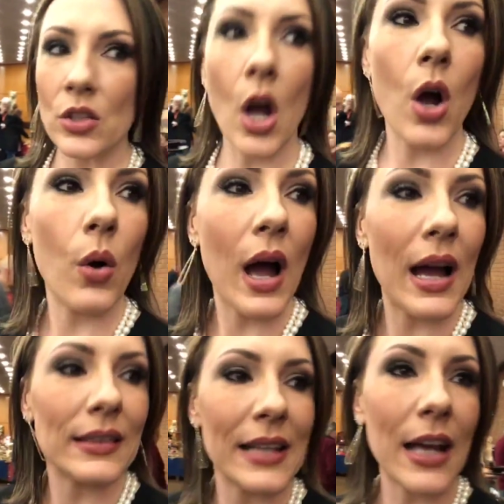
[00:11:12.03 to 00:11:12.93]
So
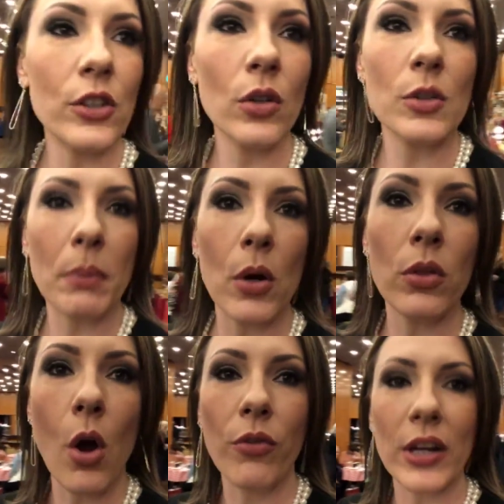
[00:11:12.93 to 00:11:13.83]
uh, Daniel's
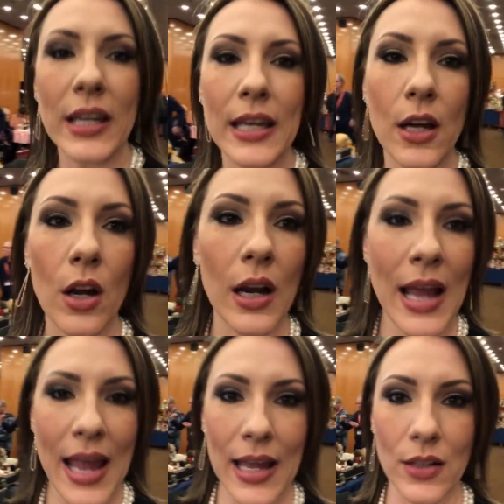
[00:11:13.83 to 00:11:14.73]
booth over here
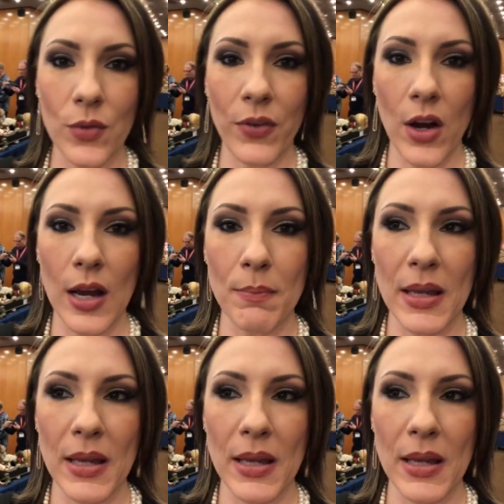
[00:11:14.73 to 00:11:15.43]
is very